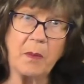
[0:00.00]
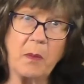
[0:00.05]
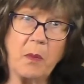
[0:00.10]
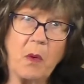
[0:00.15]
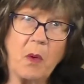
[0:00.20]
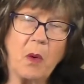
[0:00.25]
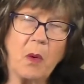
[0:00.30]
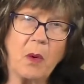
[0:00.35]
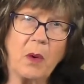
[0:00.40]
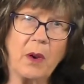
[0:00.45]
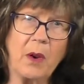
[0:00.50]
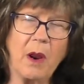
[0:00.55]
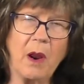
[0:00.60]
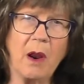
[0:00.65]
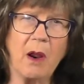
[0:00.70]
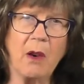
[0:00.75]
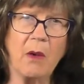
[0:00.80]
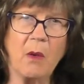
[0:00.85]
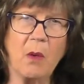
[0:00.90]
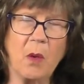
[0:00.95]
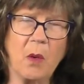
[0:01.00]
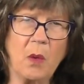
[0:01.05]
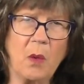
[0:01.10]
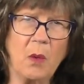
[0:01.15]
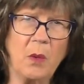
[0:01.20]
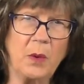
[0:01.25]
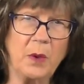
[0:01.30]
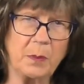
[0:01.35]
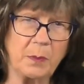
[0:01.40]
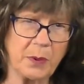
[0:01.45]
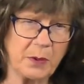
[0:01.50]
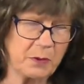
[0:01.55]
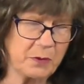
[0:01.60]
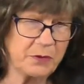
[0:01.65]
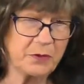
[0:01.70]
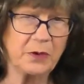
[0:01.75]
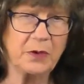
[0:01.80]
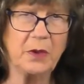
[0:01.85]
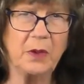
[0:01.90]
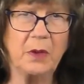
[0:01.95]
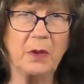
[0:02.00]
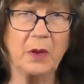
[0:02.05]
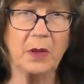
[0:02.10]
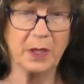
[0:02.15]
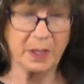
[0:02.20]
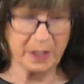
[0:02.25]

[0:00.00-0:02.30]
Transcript: or our own personal